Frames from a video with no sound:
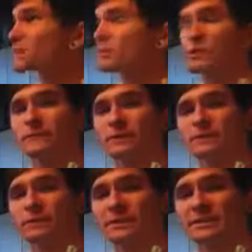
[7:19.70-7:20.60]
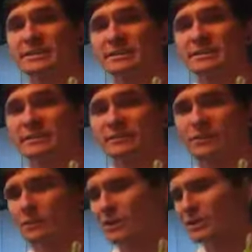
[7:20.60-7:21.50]
Don't know if you could really see the
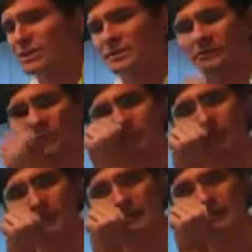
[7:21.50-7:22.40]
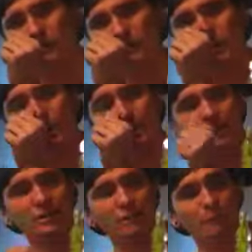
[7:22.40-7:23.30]
milkiness of the cloud because it's a little dark in
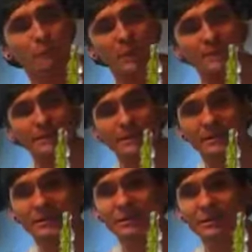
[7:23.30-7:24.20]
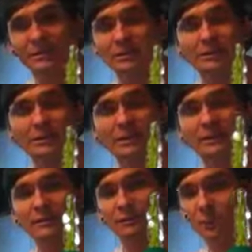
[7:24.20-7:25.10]
here, but
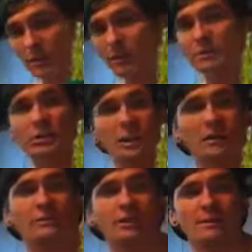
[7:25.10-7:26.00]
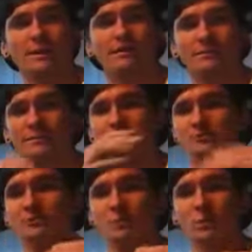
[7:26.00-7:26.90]
pretty good clouds coming out of this
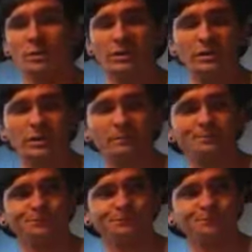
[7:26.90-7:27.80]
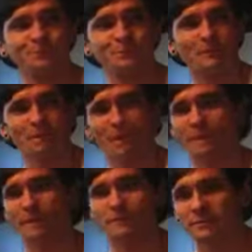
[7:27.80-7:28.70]
little hookah here.
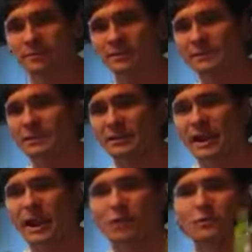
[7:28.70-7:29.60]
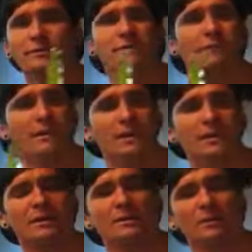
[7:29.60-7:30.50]
Took me an hour to
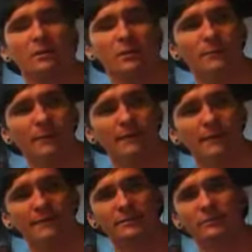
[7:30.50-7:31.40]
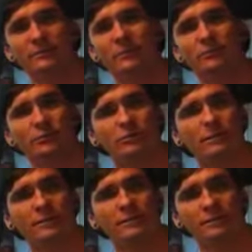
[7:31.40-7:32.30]
make. I've had this Crown Royal
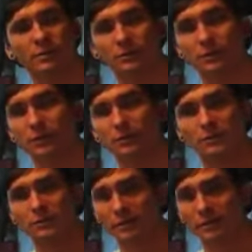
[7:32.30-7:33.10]
base for a long